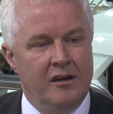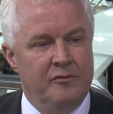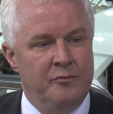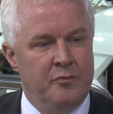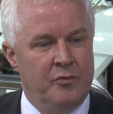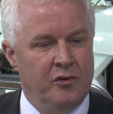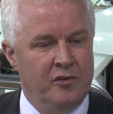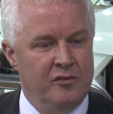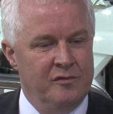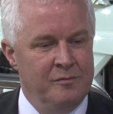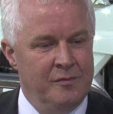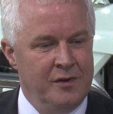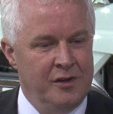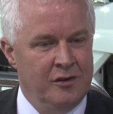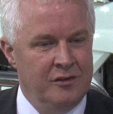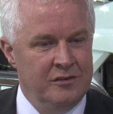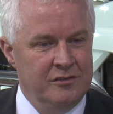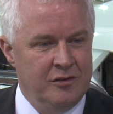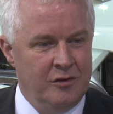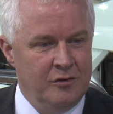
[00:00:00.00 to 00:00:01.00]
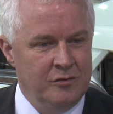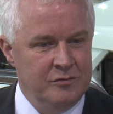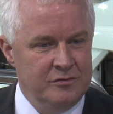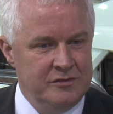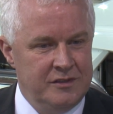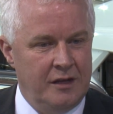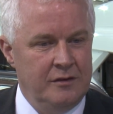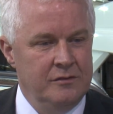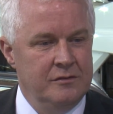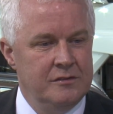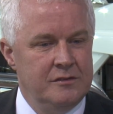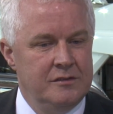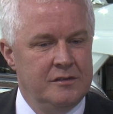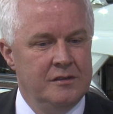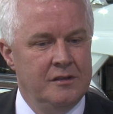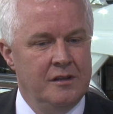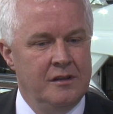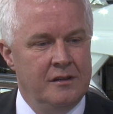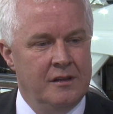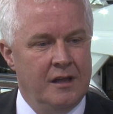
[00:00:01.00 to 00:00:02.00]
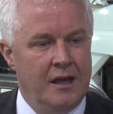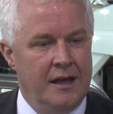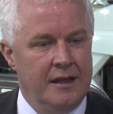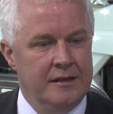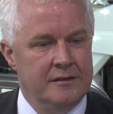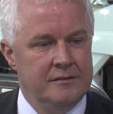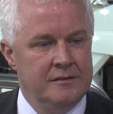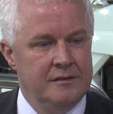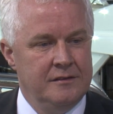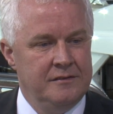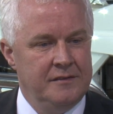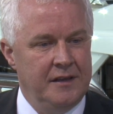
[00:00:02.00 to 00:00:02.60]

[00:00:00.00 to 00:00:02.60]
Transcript: have proven beyond all doubt that